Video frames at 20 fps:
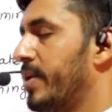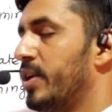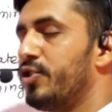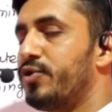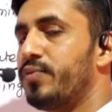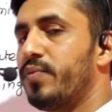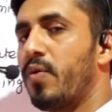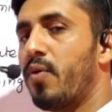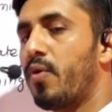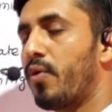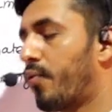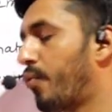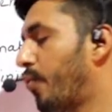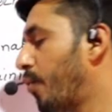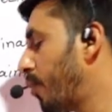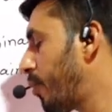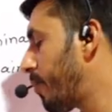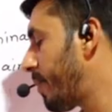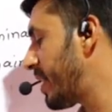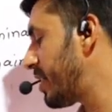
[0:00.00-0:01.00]
means 4,
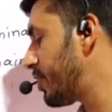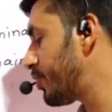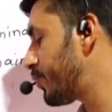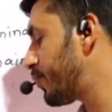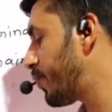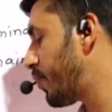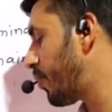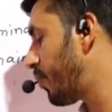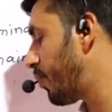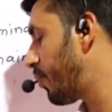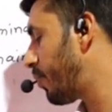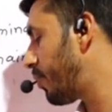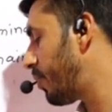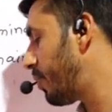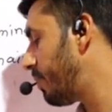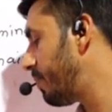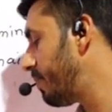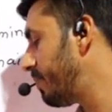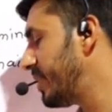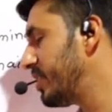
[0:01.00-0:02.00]
4 minus
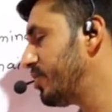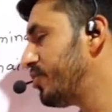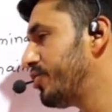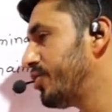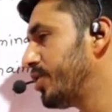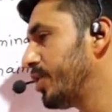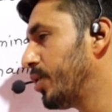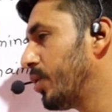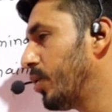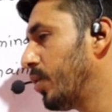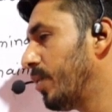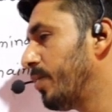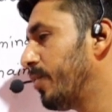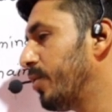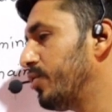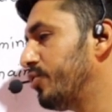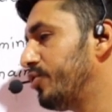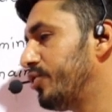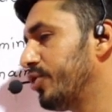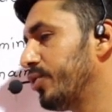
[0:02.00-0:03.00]
4 means 0
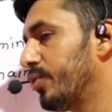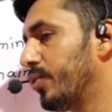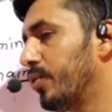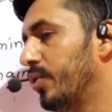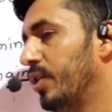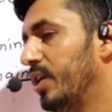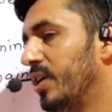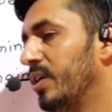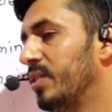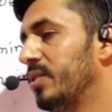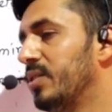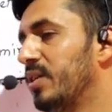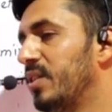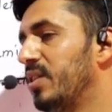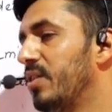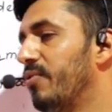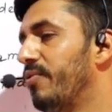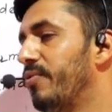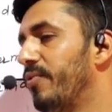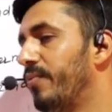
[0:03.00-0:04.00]
upon 0. Then
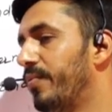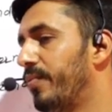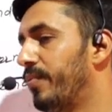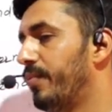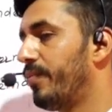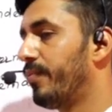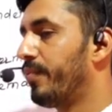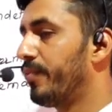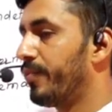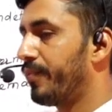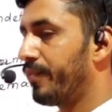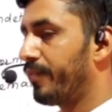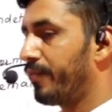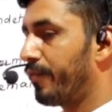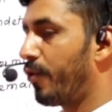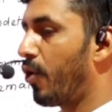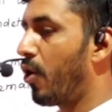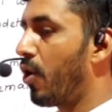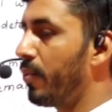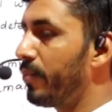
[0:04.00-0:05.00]
the
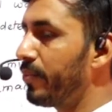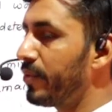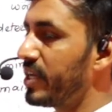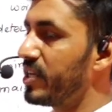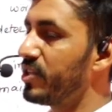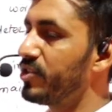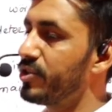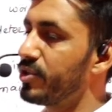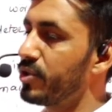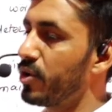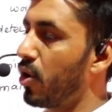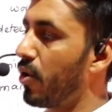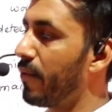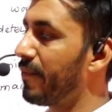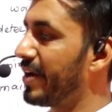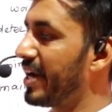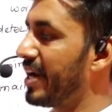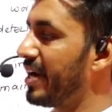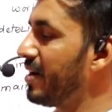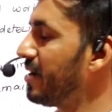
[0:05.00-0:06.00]
form is
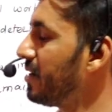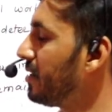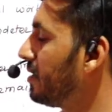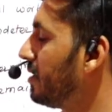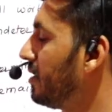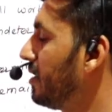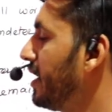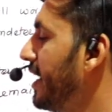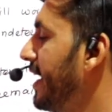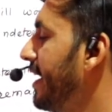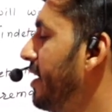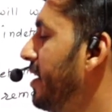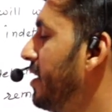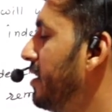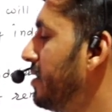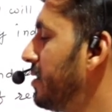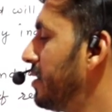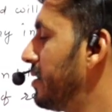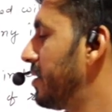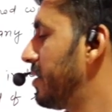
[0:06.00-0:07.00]
obtained
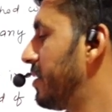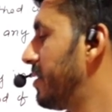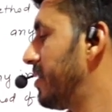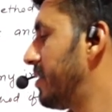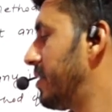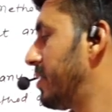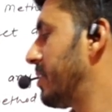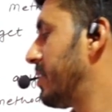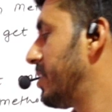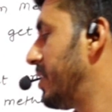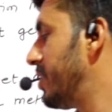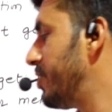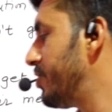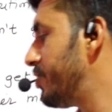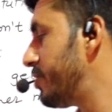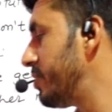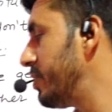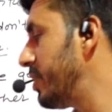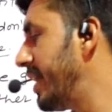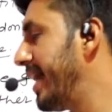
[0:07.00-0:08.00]

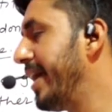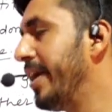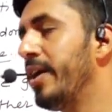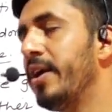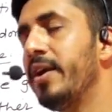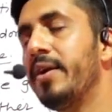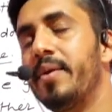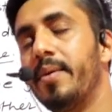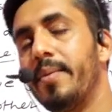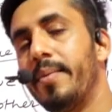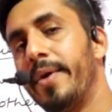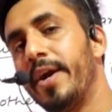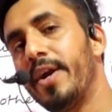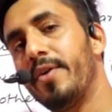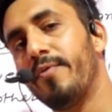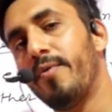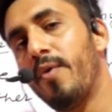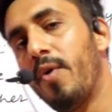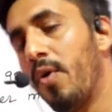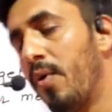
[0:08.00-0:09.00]
is
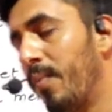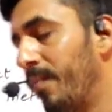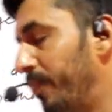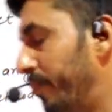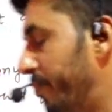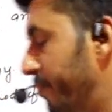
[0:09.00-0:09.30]
indeterminate form.